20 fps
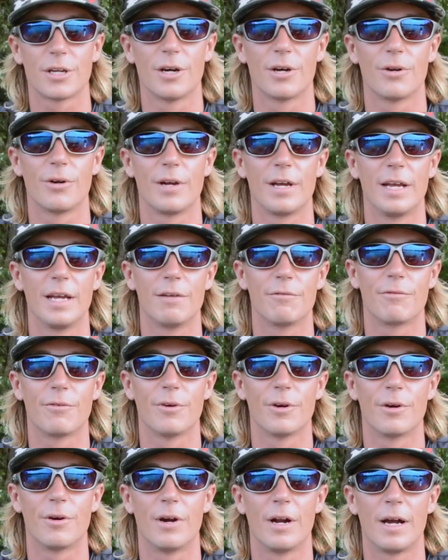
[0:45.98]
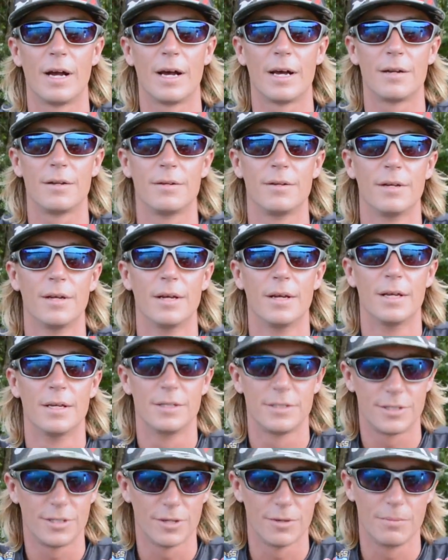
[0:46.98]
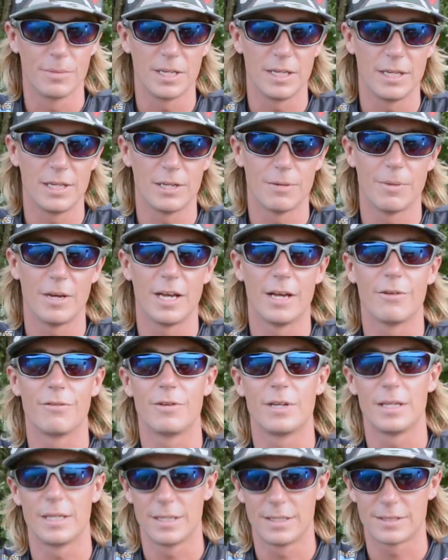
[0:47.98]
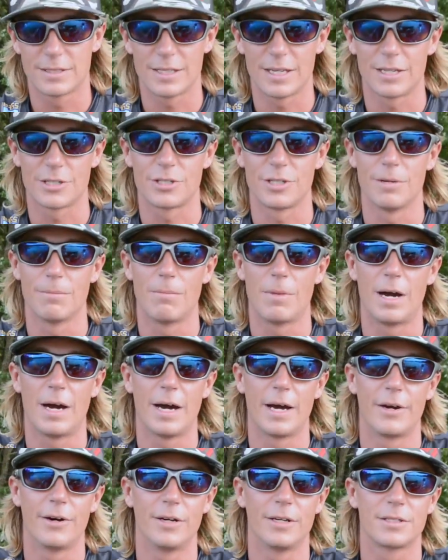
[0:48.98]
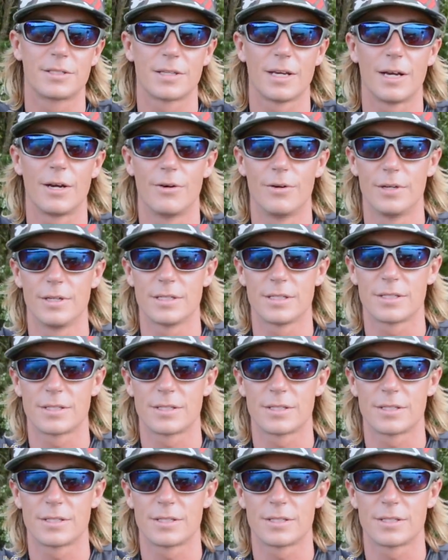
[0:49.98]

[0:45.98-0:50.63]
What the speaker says: go to an 8 foot rod. Still medium heavy, and it's actually a moderate. It's got a really